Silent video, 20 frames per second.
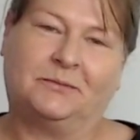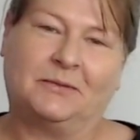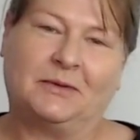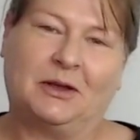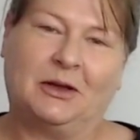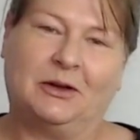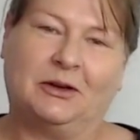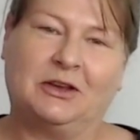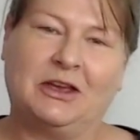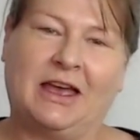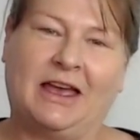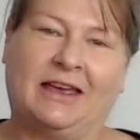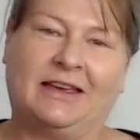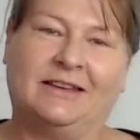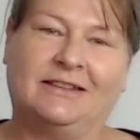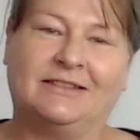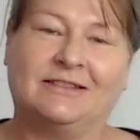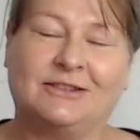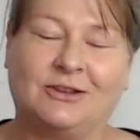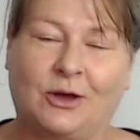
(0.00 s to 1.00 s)
Okay,
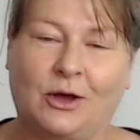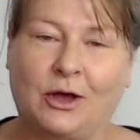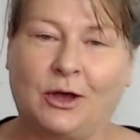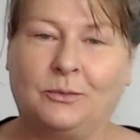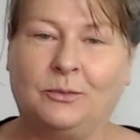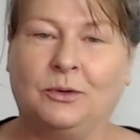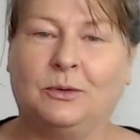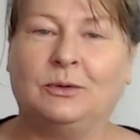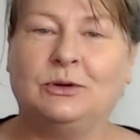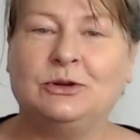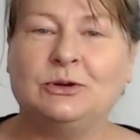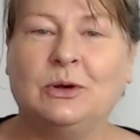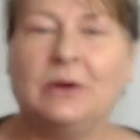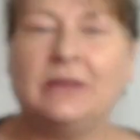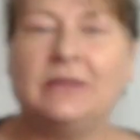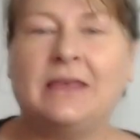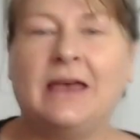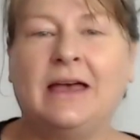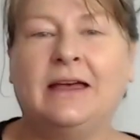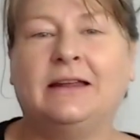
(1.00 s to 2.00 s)
so I hope you
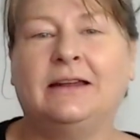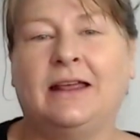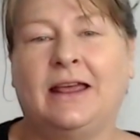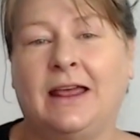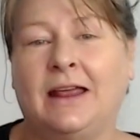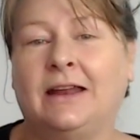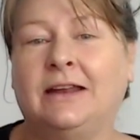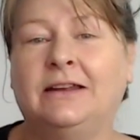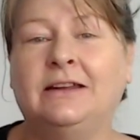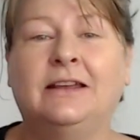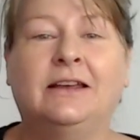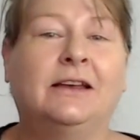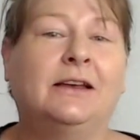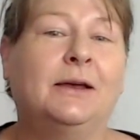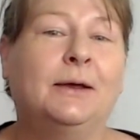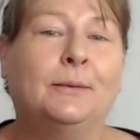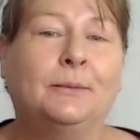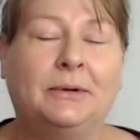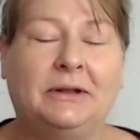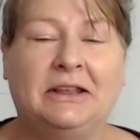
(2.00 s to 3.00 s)
enjoyed that, and
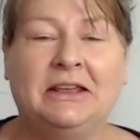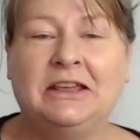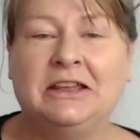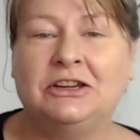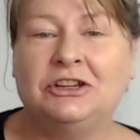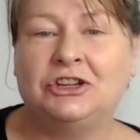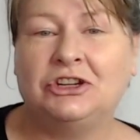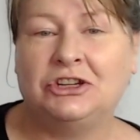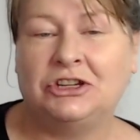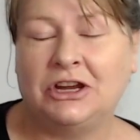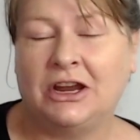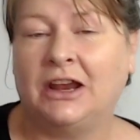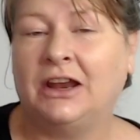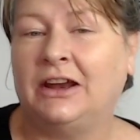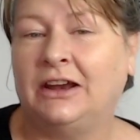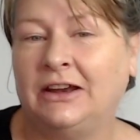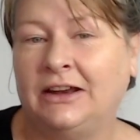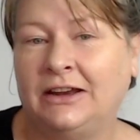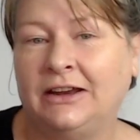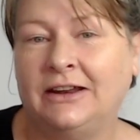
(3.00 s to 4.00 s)
please
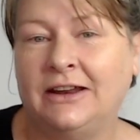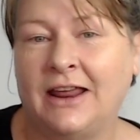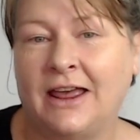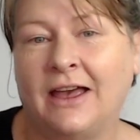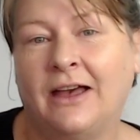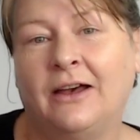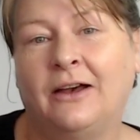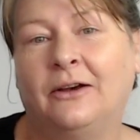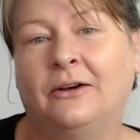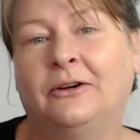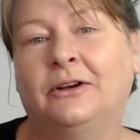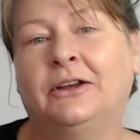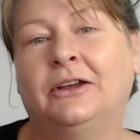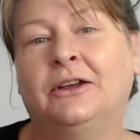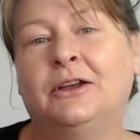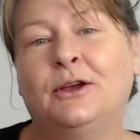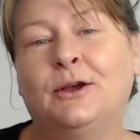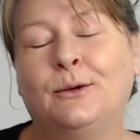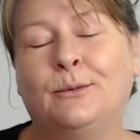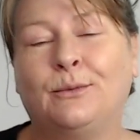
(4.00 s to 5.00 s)
share in our
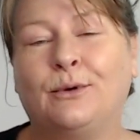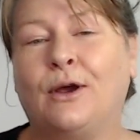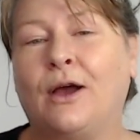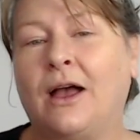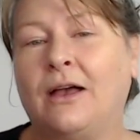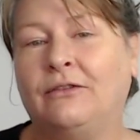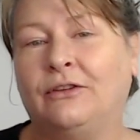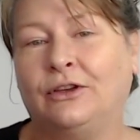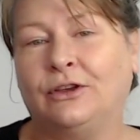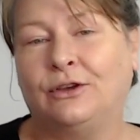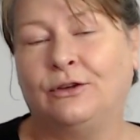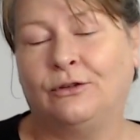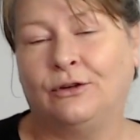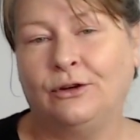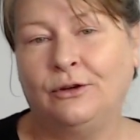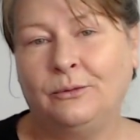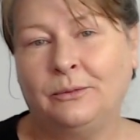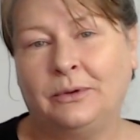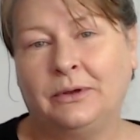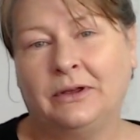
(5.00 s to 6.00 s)
private
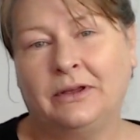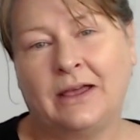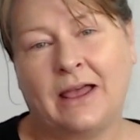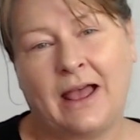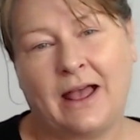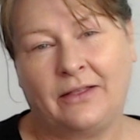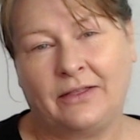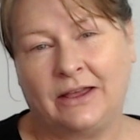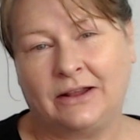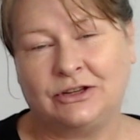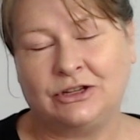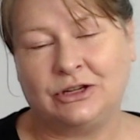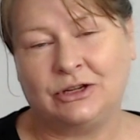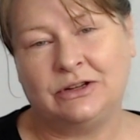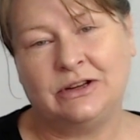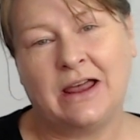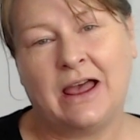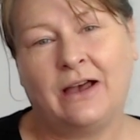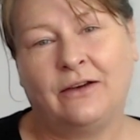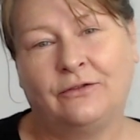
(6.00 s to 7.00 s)
group how that
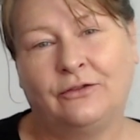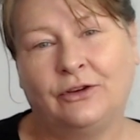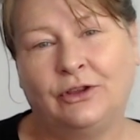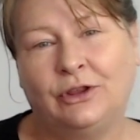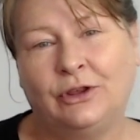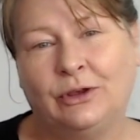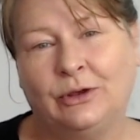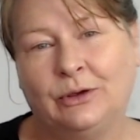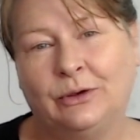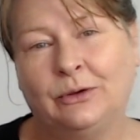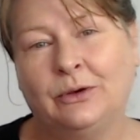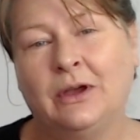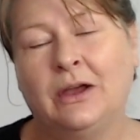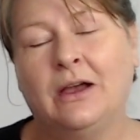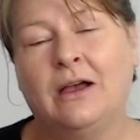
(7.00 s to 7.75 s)
turned out for you.